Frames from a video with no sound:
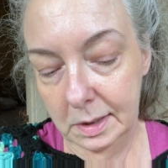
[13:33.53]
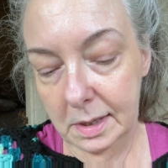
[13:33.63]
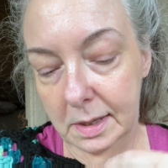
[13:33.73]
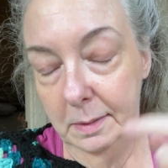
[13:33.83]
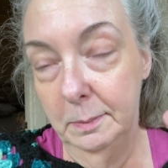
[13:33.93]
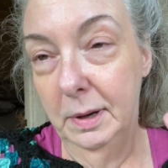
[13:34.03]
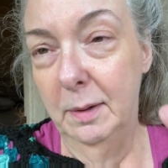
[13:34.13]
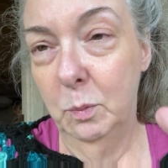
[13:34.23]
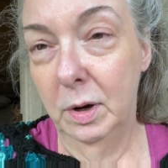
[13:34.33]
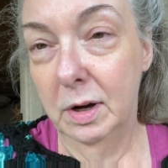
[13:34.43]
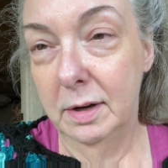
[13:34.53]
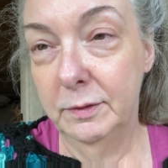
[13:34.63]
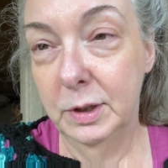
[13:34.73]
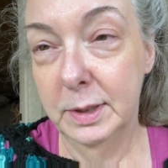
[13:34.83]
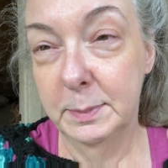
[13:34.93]
um, Bob went off
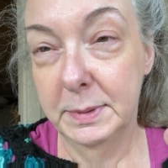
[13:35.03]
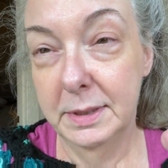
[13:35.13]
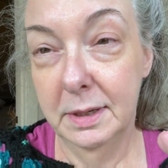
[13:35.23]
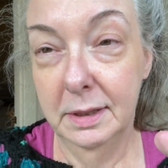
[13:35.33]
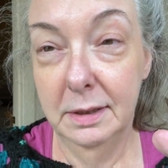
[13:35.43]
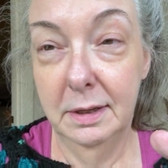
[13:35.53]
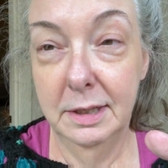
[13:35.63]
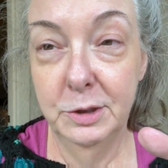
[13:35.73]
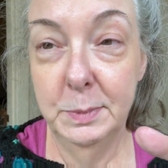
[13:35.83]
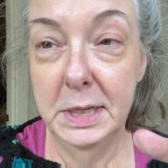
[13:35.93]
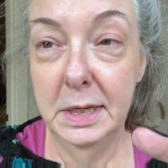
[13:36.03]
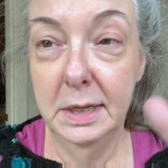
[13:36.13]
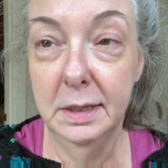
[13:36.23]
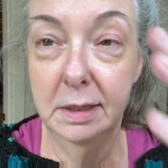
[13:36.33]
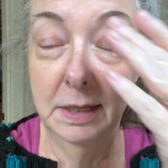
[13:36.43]
to his Masonic Lodge
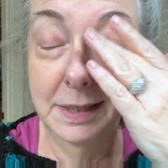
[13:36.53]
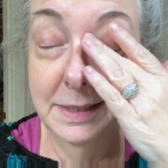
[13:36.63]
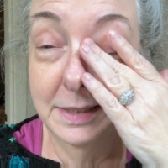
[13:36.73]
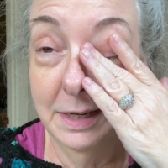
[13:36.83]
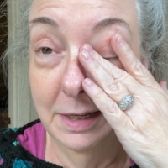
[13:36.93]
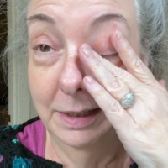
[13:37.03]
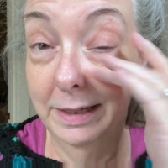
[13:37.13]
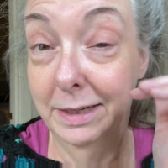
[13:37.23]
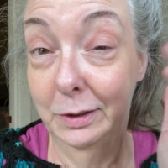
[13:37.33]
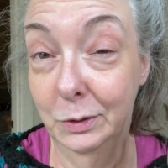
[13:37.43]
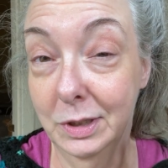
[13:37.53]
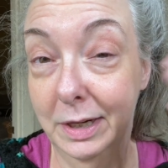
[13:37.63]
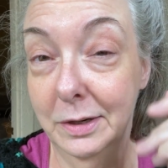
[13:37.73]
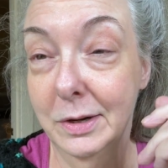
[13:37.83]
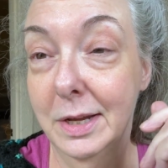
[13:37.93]
meeting. Yes, it's kind of late, I look
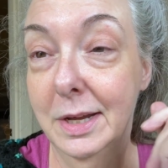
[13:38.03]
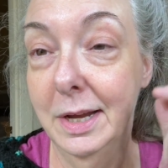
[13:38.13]
tired.